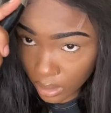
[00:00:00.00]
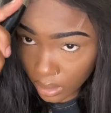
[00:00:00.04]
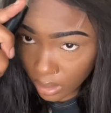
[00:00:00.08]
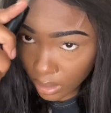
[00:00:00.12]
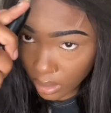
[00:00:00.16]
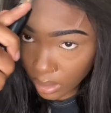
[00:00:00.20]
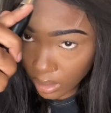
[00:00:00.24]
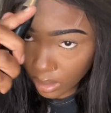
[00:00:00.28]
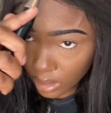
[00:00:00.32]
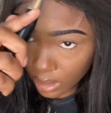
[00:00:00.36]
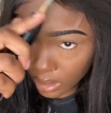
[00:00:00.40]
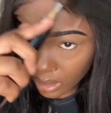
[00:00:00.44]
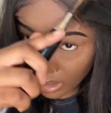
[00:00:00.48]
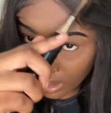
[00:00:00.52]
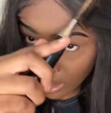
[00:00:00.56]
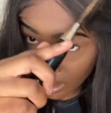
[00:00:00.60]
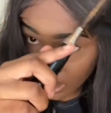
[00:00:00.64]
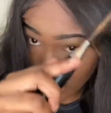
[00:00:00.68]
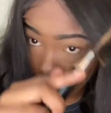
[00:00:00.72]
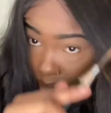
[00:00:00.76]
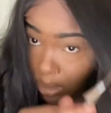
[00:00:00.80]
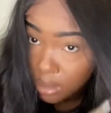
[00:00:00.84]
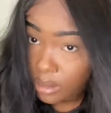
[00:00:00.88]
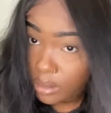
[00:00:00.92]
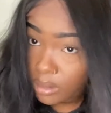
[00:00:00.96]
that a
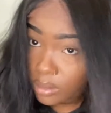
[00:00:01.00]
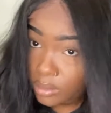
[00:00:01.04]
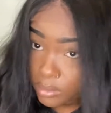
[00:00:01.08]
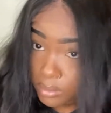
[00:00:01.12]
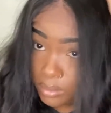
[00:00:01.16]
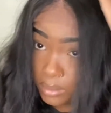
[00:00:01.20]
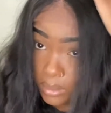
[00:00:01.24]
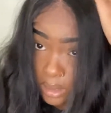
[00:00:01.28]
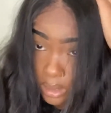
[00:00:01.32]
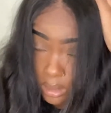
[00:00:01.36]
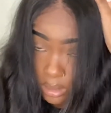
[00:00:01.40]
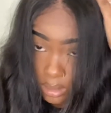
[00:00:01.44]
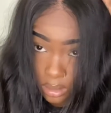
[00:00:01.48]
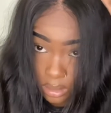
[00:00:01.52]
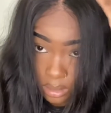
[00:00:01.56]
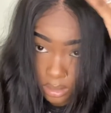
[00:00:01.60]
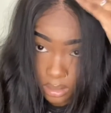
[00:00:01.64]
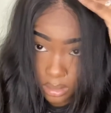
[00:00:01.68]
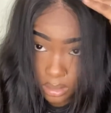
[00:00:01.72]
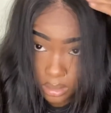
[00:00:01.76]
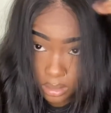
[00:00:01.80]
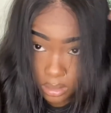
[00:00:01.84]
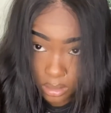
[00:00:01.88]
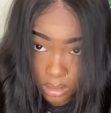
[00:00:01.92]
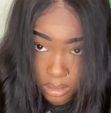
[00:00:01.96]
hot comb
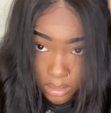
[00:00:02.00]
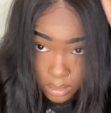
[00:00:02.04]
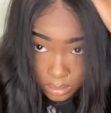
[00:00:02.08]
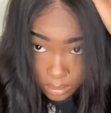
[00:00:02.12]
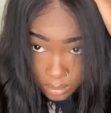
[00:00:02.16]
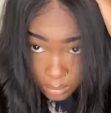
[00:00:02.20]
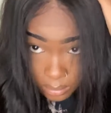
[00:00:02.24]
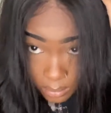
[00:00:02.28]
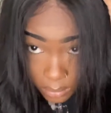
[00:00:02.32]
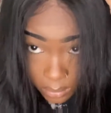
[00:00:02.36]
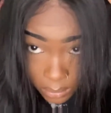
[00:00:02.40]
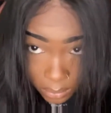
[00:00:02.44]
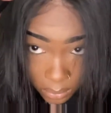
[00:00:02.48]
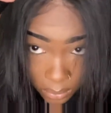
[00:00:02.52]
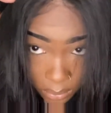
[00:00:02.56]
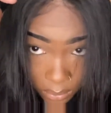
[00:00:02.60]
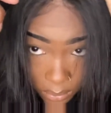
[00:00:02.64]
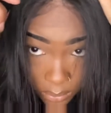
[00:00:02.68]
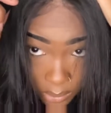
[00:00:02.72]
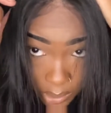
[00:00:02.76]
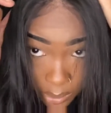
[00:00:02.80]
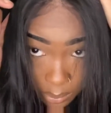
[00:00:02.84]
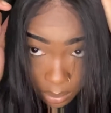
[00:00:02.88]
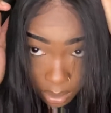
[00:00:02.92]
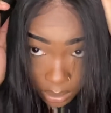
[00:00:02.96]
makes?
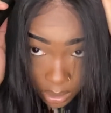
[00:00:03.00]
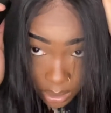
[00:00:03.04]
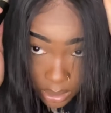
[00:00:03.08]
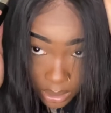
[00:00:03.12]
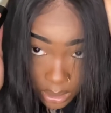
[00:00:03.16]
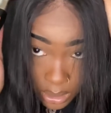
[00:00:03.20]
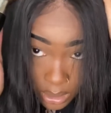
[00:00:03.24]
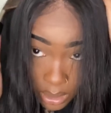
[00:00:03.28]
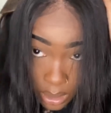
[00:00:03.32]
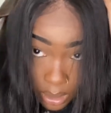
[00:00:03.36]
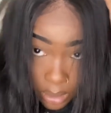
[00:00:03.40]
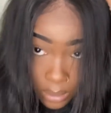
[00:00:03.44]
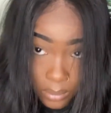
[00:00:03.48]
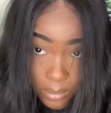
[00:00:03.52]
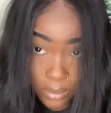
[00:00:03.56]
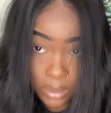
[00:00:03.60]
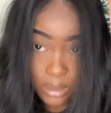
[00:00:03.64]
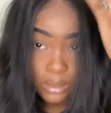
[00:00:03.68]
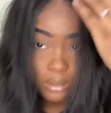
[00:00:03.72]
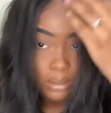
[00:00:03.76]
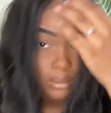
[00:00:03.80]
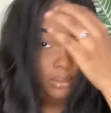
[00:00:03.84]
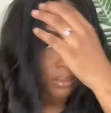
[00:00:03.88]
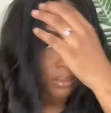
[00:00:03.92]
Please get one,